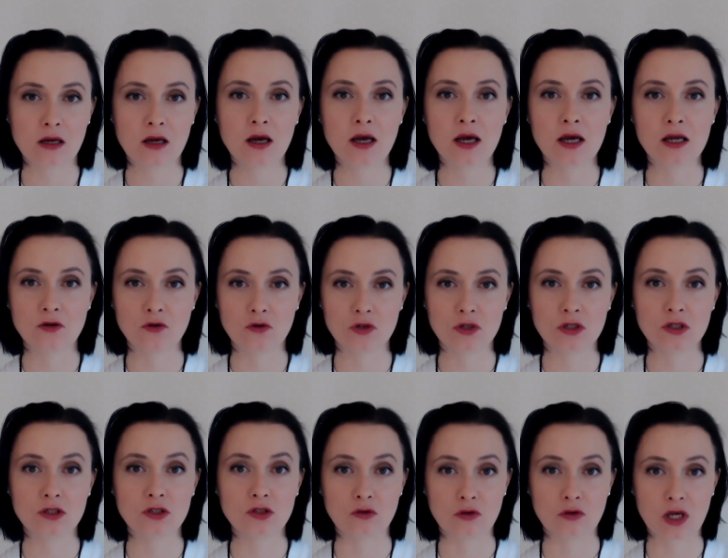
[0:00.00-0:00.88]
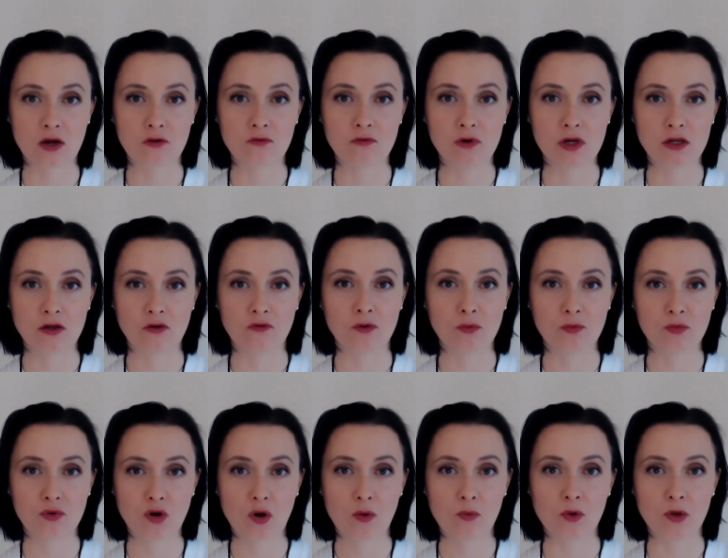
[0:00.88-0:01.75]
in order to get rid of a
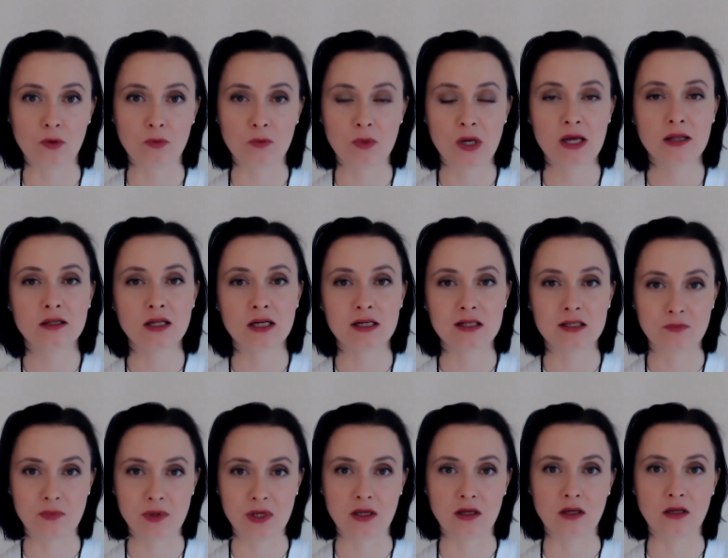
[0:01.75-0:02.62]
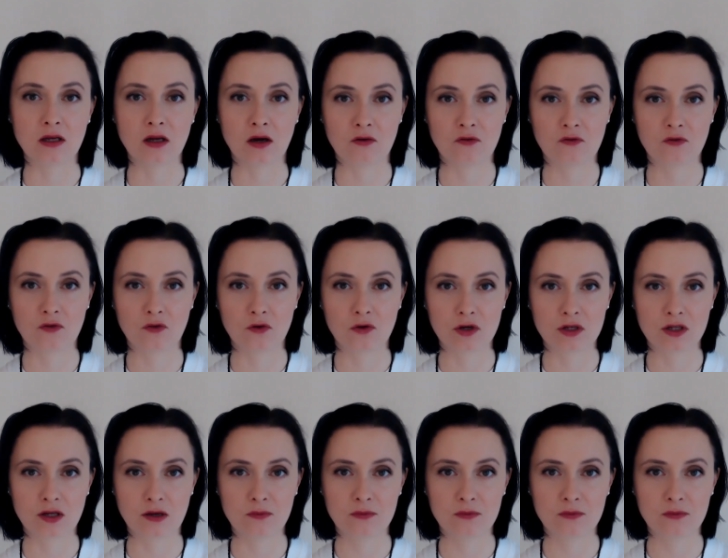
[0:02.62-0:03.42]
problem that's big enough for them.